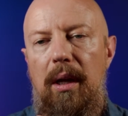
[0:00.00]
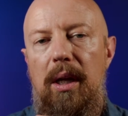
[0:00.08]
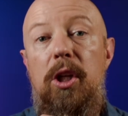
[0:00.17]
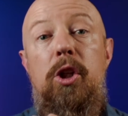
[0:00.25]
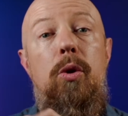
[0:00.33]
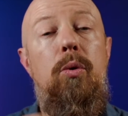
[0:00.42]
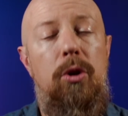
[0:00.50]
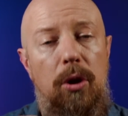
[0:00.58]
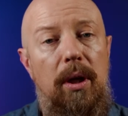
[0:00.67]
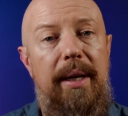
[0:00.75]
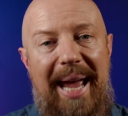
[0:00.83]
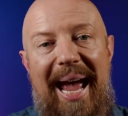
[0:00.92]
You
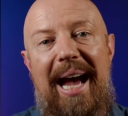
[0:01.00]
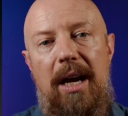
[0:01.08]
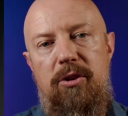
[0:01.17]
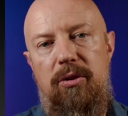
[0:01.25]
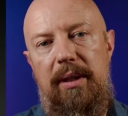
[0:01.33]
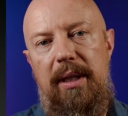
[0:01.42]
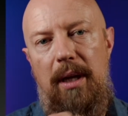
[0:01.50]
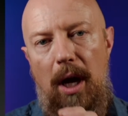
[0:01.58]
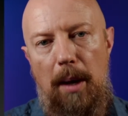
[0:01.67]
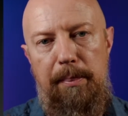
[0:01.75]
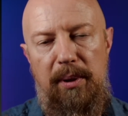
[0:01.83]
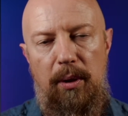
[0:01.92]
could actually
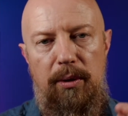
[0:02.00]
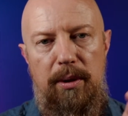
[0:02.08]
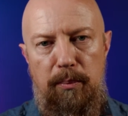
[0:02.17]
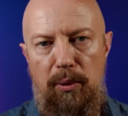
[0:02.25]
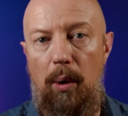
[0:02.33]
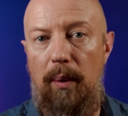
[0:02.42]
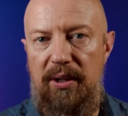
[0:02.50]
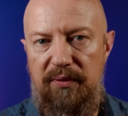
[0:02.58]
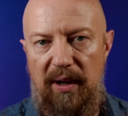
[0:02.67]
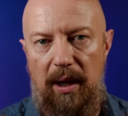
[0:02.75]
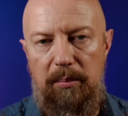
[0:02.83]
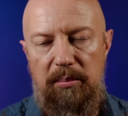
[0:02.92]
upload the ProRes
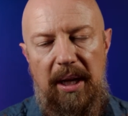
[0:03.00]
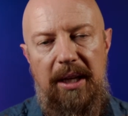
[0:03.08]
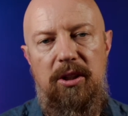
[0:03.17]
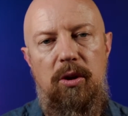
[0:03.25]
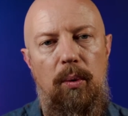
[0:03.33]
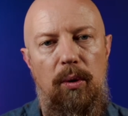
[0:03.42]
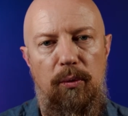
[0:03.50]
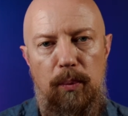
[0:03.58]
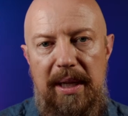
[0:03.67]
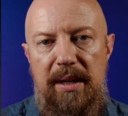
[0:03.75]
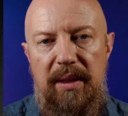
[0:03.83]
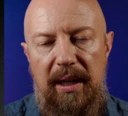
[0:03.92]
file, and you will
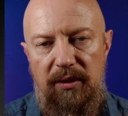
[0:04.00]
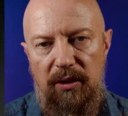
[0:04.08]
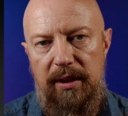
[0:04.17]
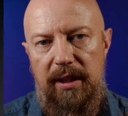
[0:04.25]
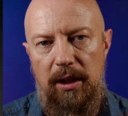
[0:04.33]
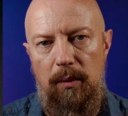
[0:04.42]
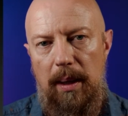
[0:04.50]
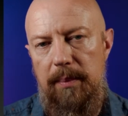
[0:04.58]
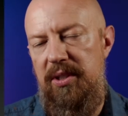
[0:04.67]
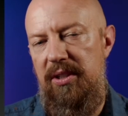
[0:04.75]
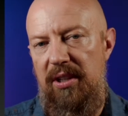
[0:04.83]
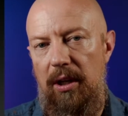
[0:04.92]
read things on the interwebs
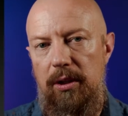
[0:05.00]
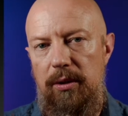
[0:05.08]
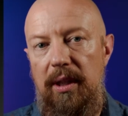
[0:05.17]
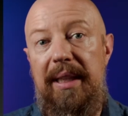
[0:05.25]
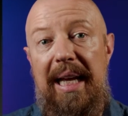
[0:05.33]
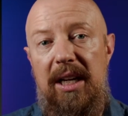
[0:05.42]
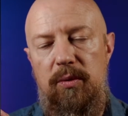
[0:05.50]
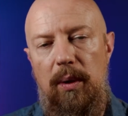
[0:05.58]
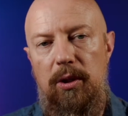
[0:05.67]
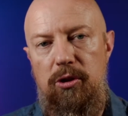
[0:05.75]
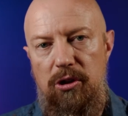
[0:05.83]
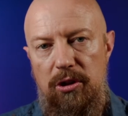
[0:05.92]
that tell you that that is what
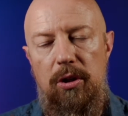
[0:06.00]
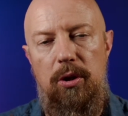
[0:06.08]
you should do.